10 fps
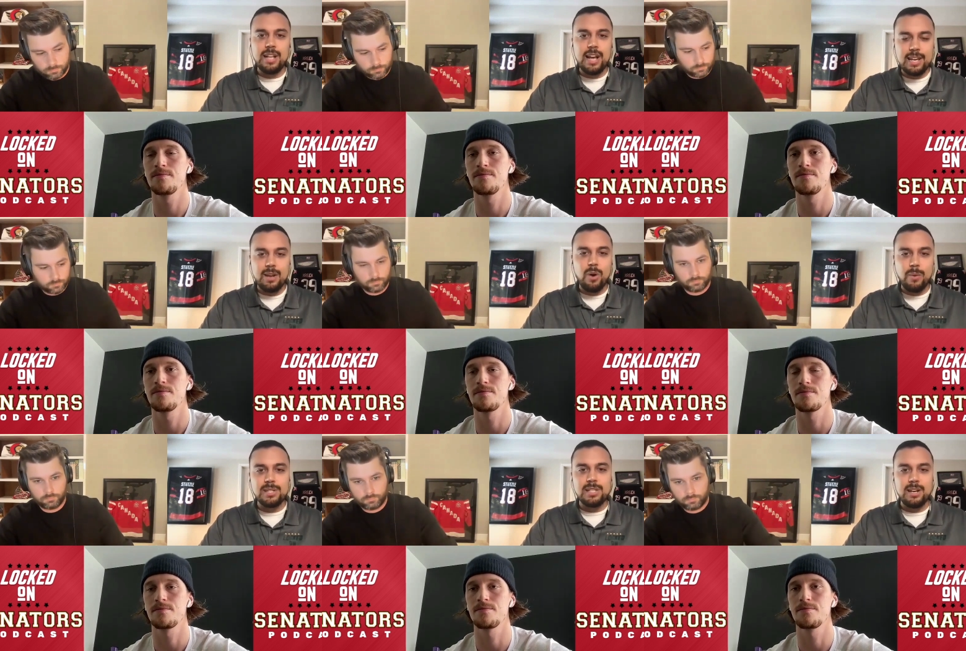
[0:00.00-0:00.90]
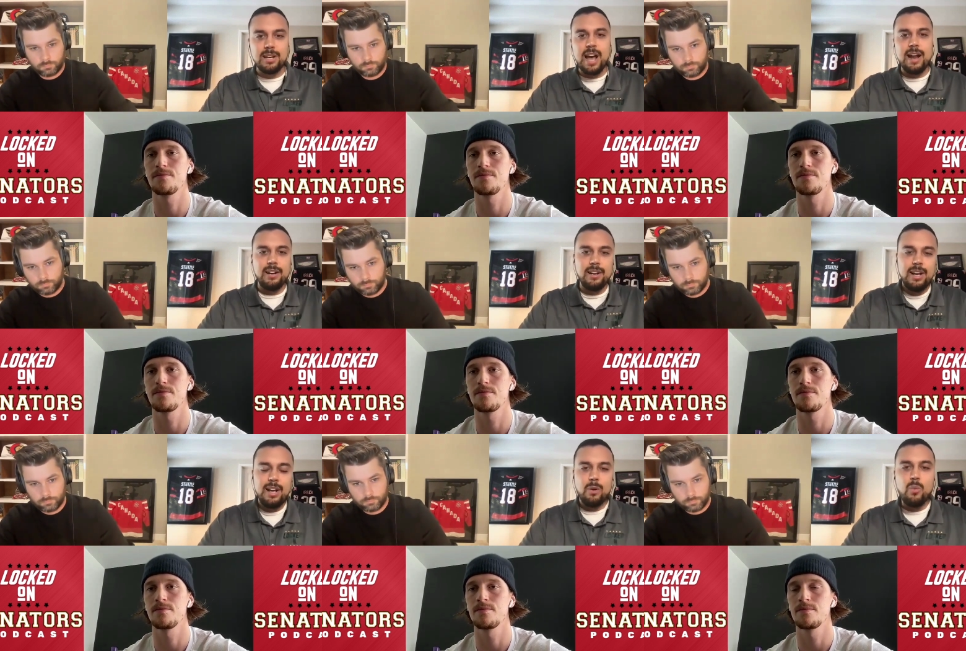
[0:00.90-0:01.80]
Speaker 1: like, and what was the kind of
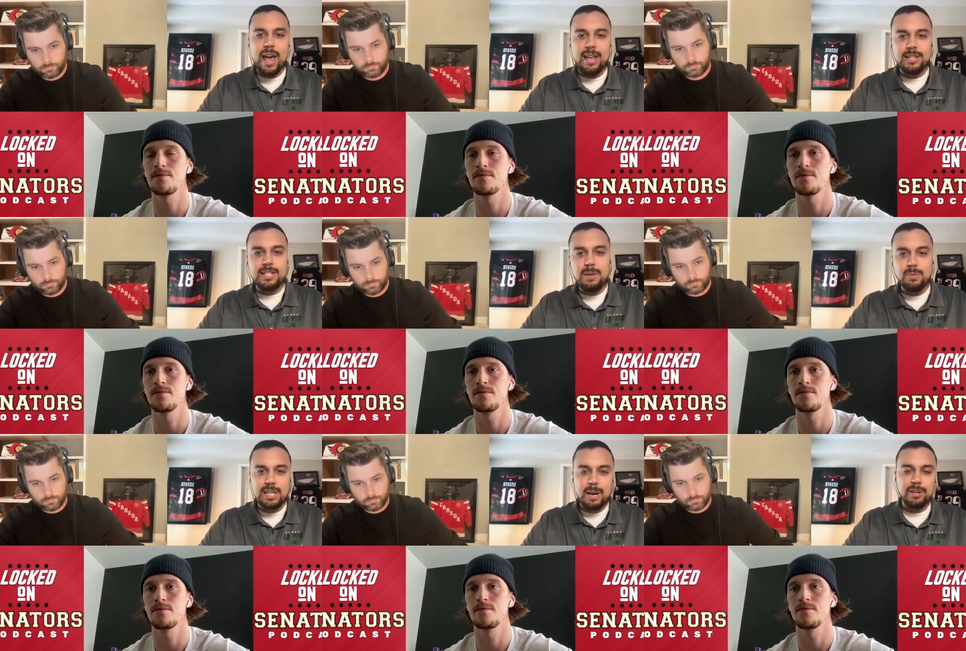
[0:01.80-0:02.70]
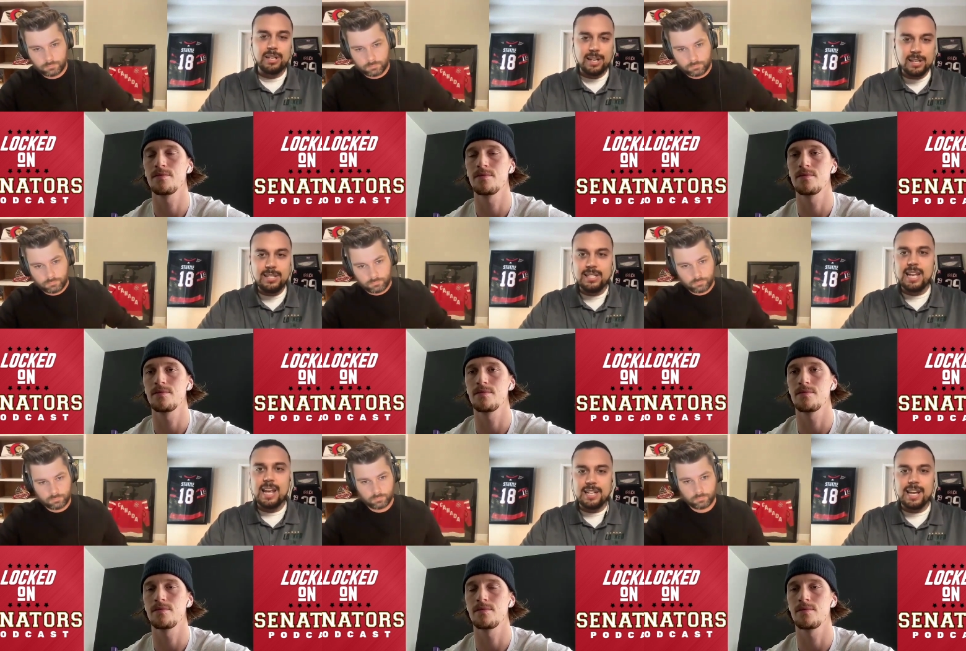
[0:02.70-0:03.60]
way the team was able to
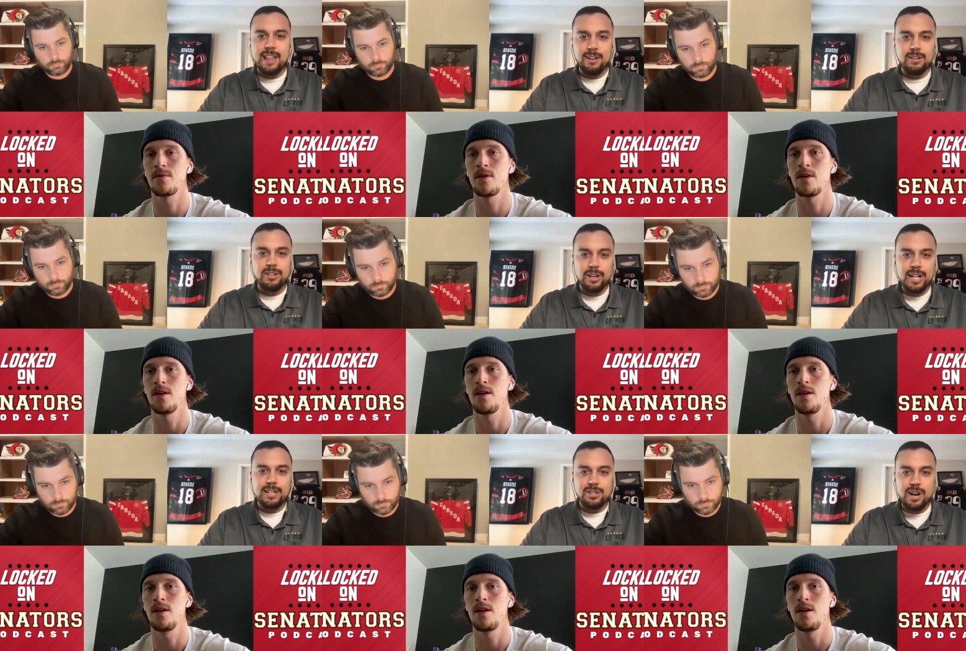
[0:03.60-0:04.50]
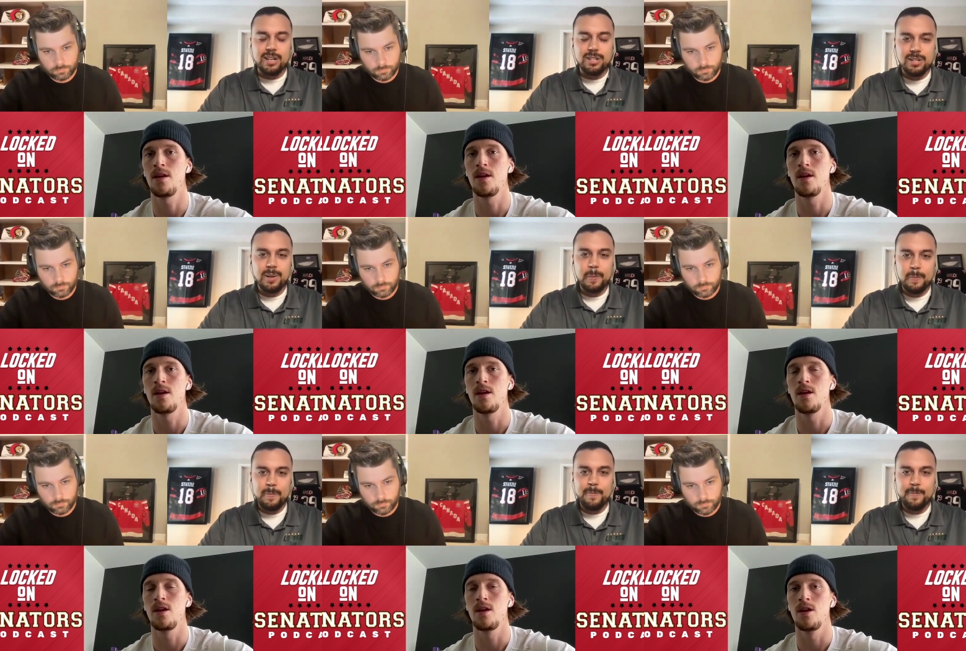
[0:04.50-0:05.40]
stay together during that stretch?
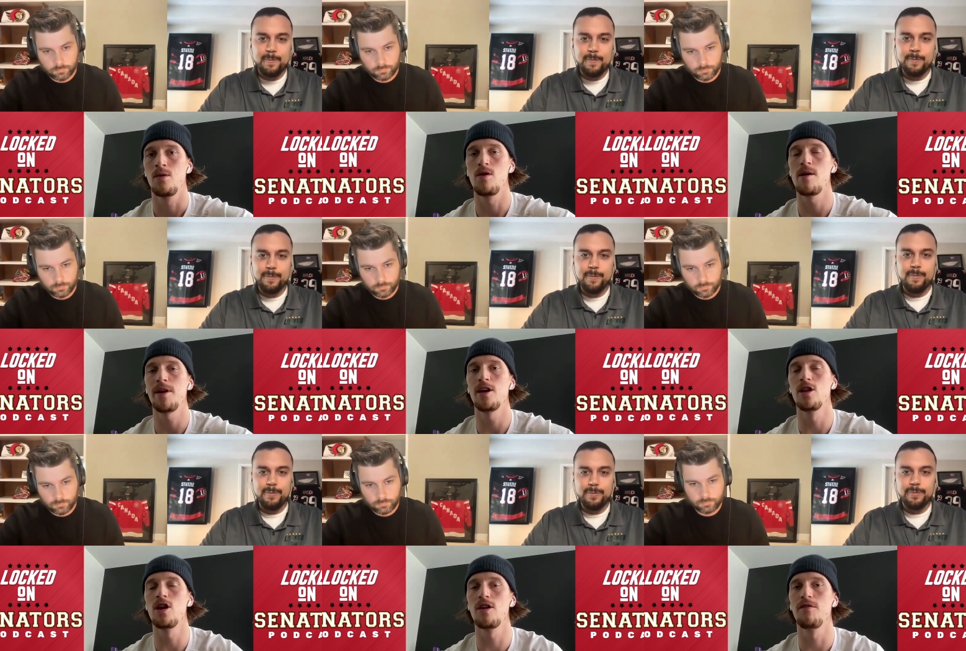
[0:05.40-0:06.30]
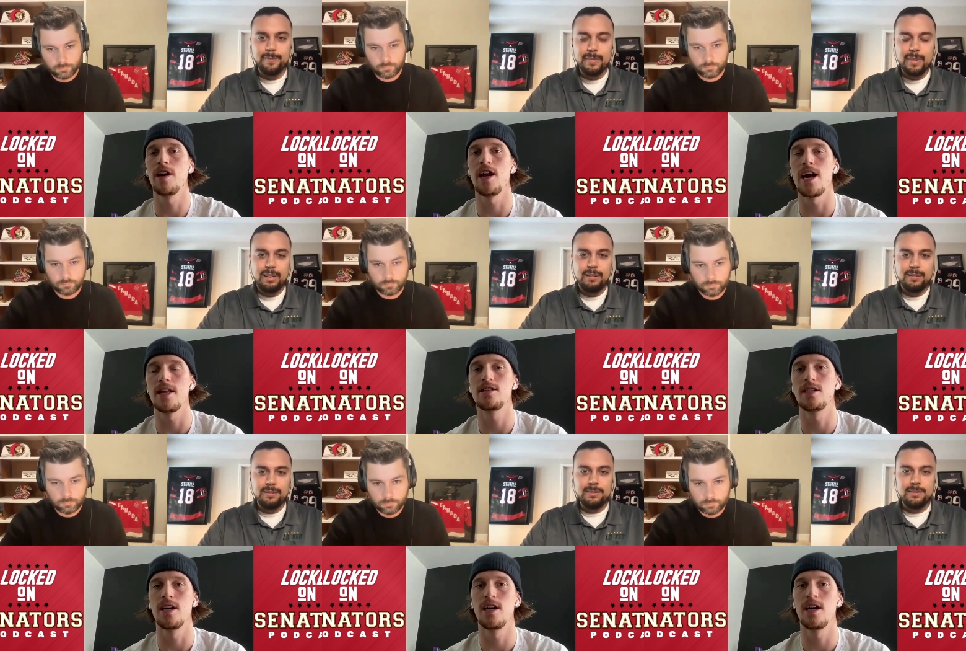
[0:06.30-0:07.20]
Speaker 2: I mean, a lot of it had
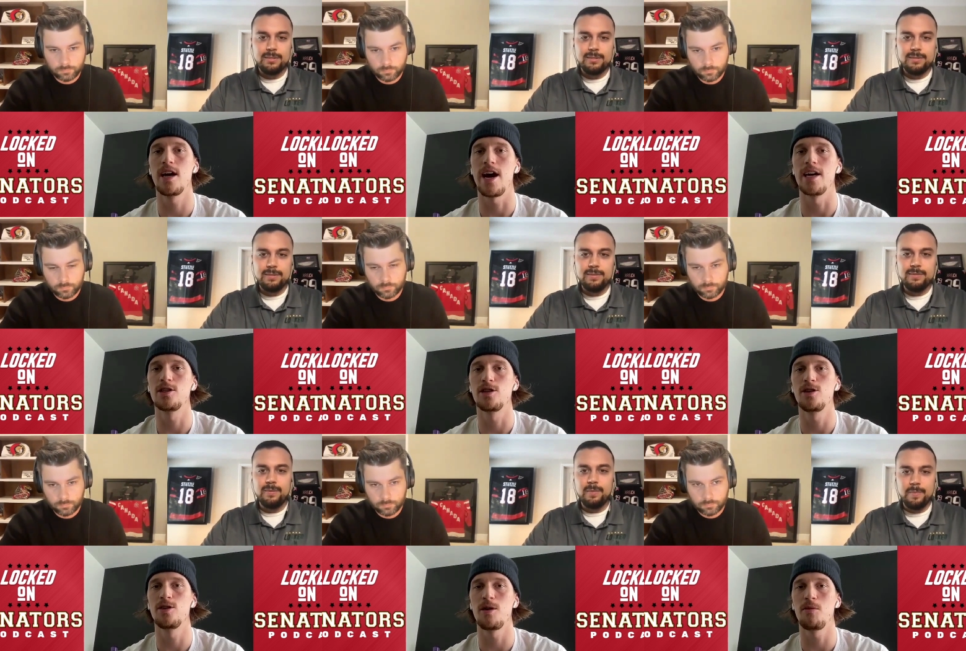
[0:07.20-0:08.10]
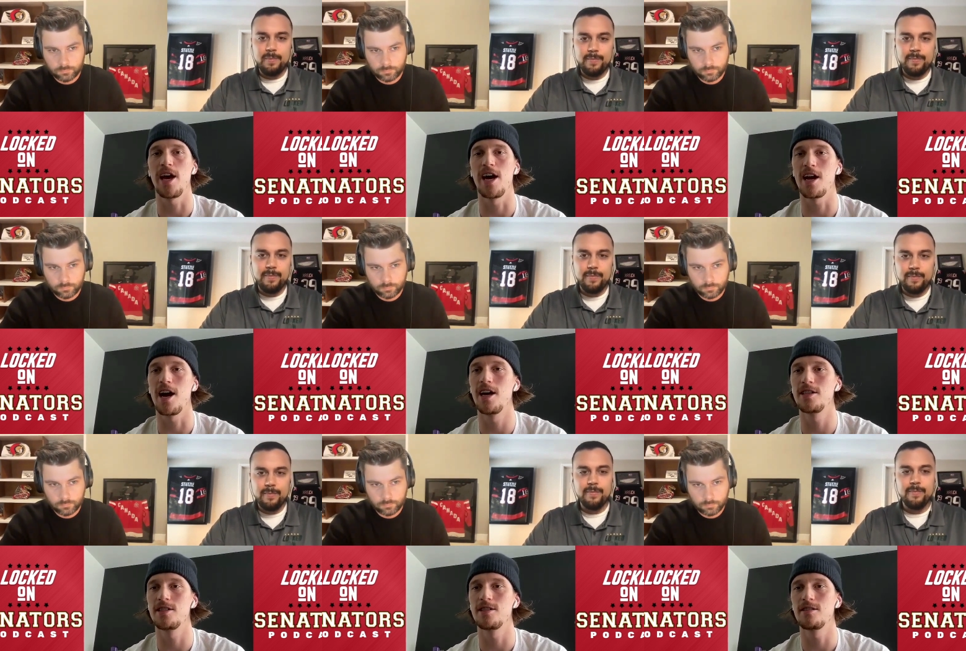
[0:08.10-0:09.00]
to had to do that we had
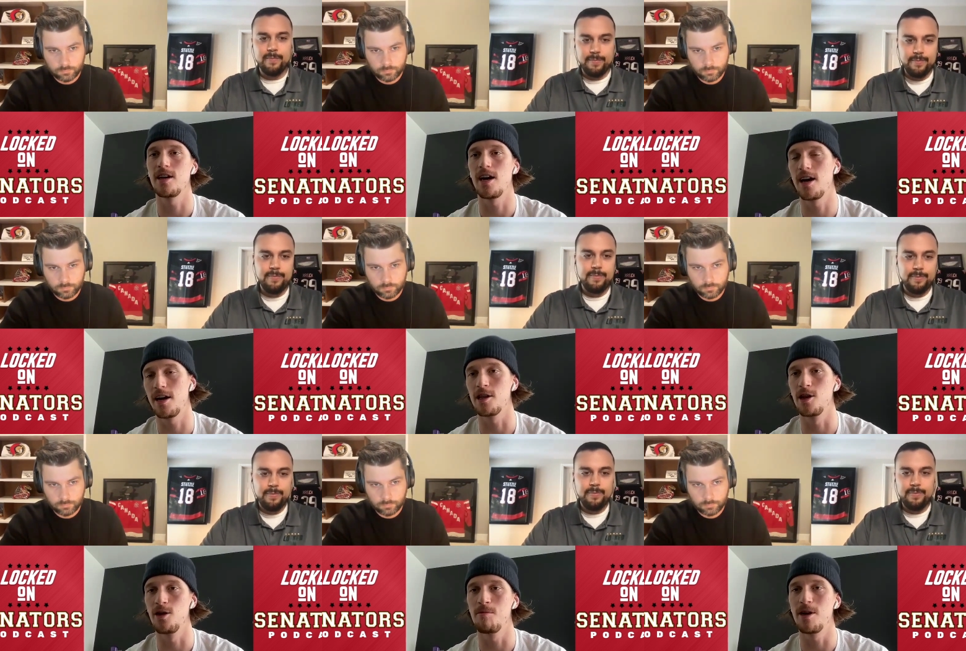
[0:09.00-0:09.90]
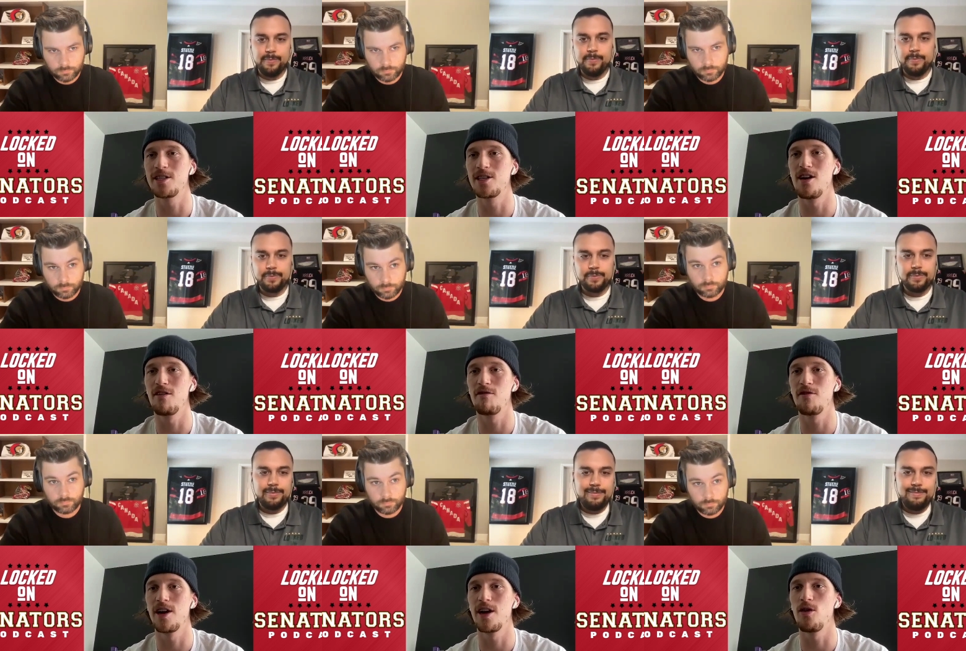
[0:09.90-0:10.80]
guys, uh, including myself,
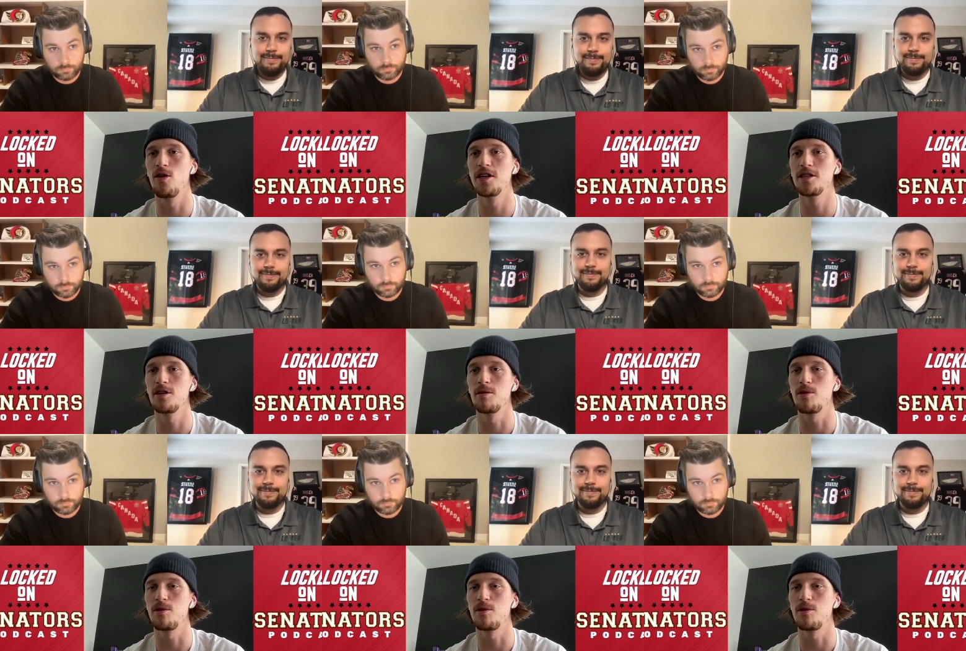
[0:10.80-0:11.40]
uh, going into the